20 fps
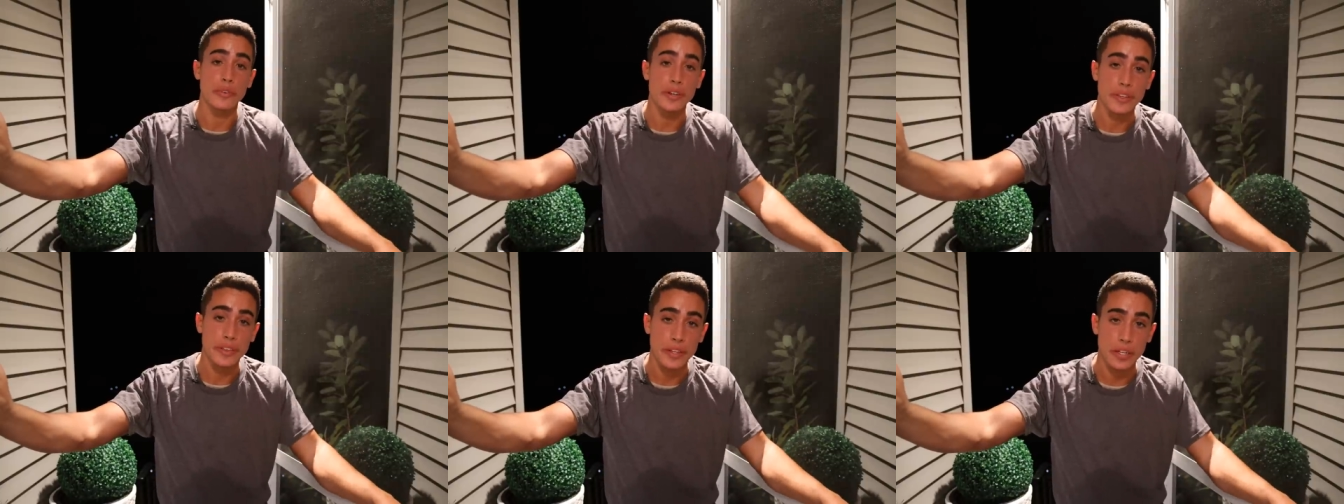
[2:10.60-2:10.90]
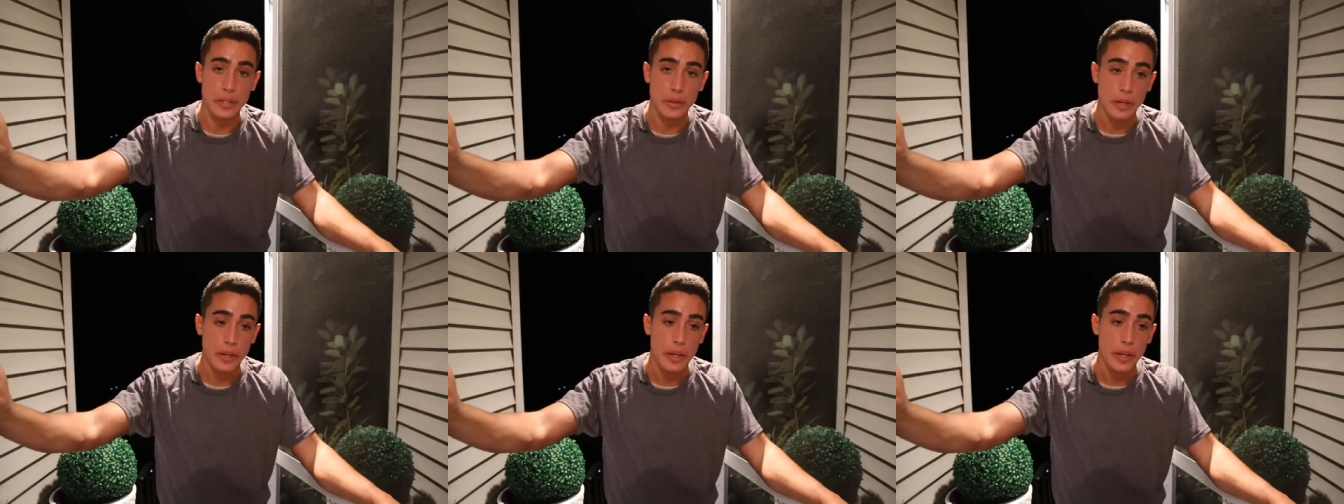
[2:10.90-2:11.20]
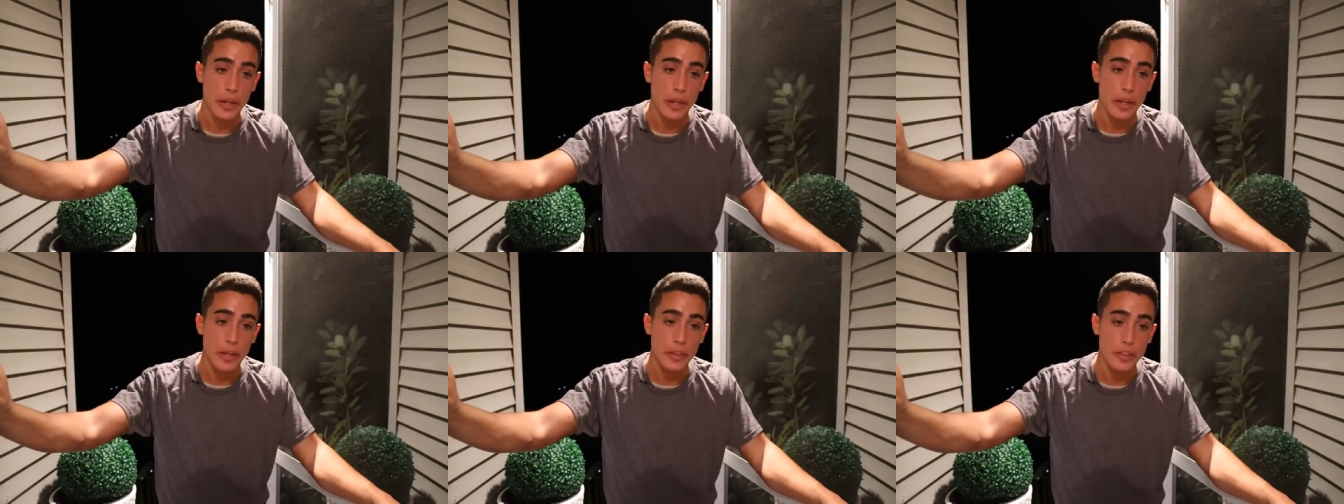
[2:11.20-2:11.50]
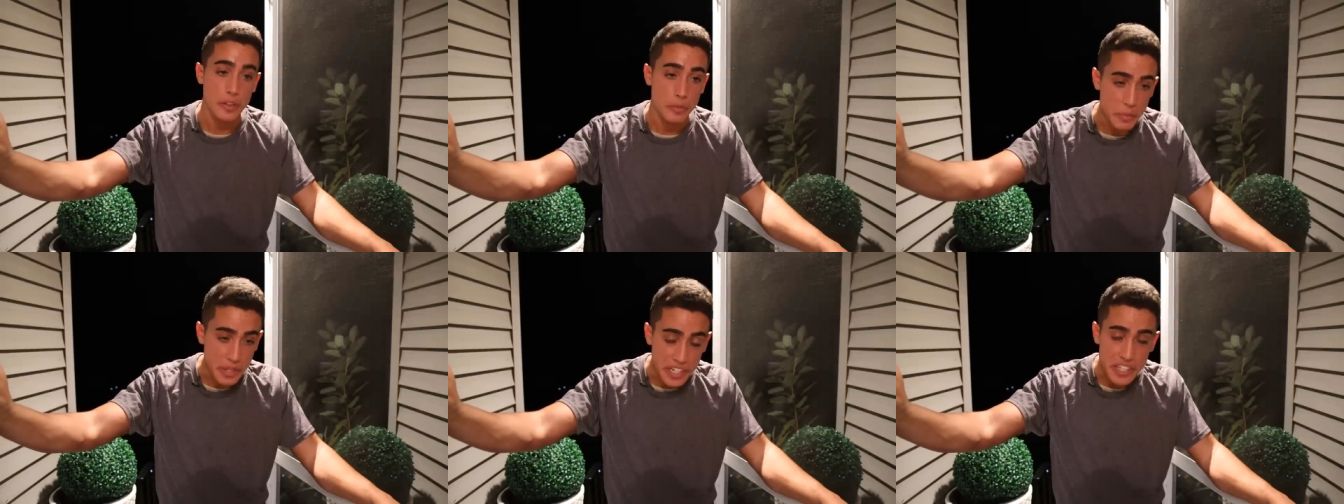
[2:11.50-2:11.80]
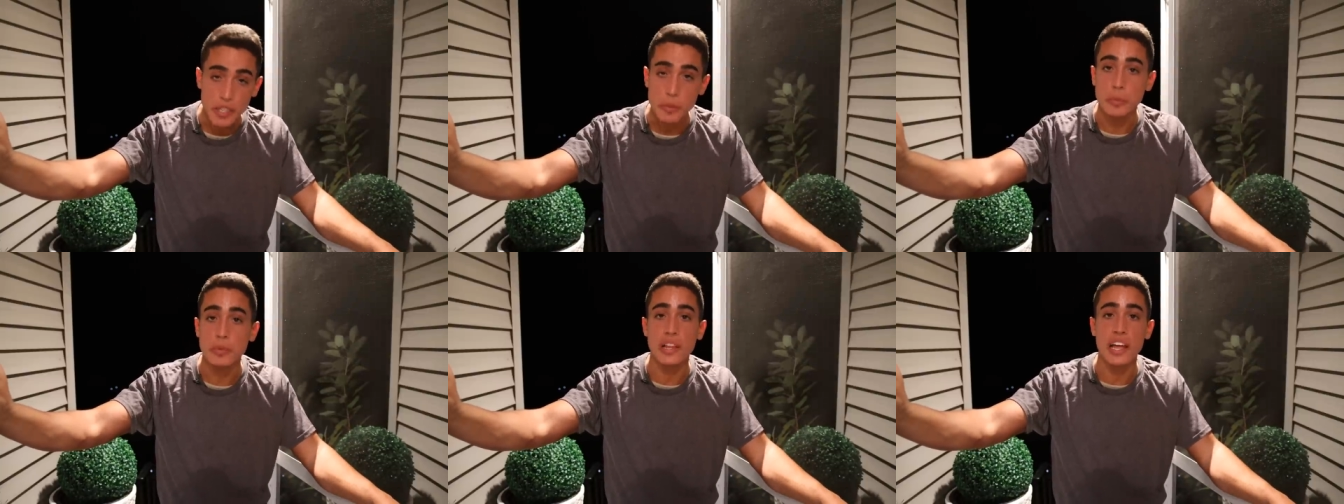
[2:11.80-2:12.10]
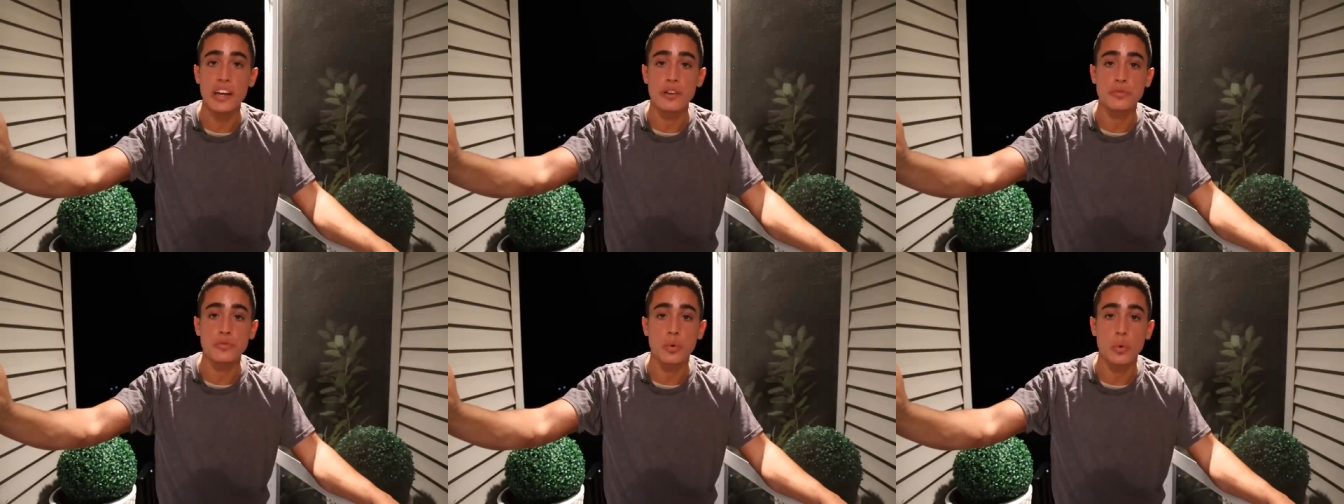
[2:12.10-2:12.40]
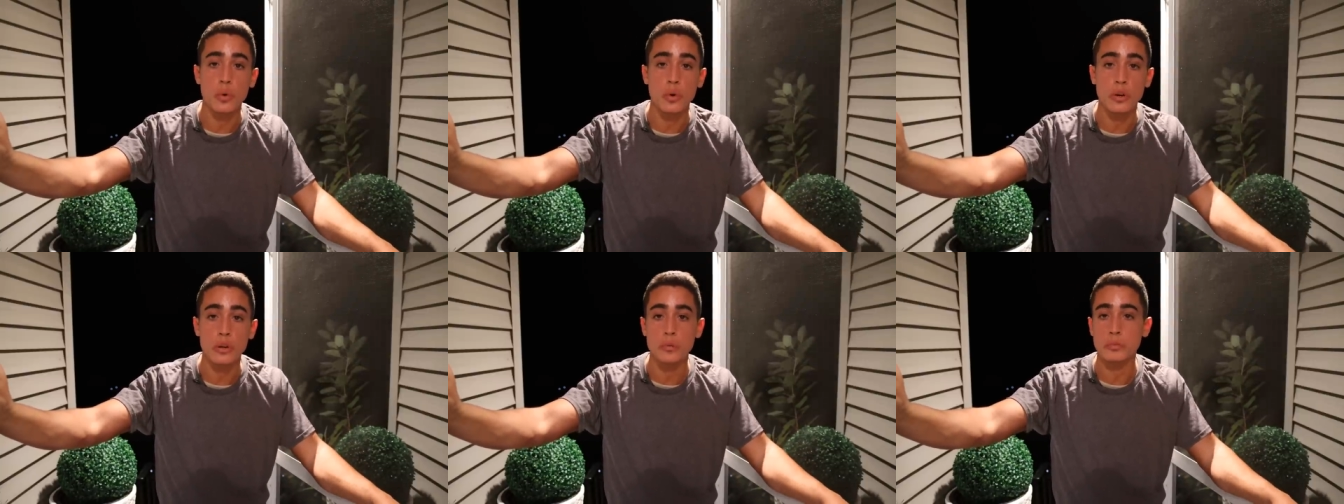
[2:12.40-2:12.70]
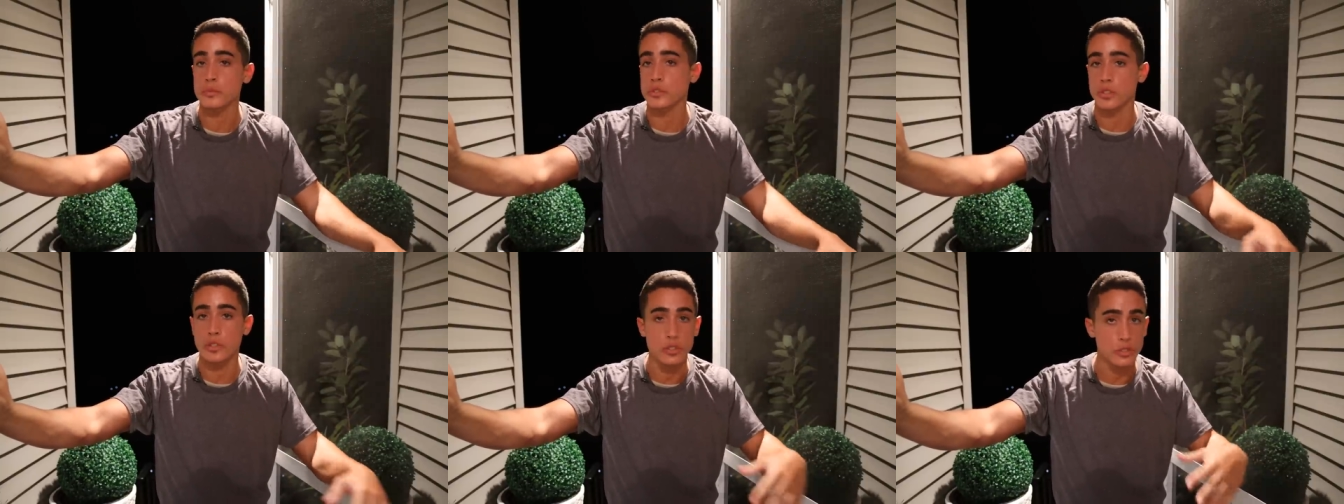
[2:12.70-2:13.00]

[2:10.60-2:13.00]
everything. The media platforms,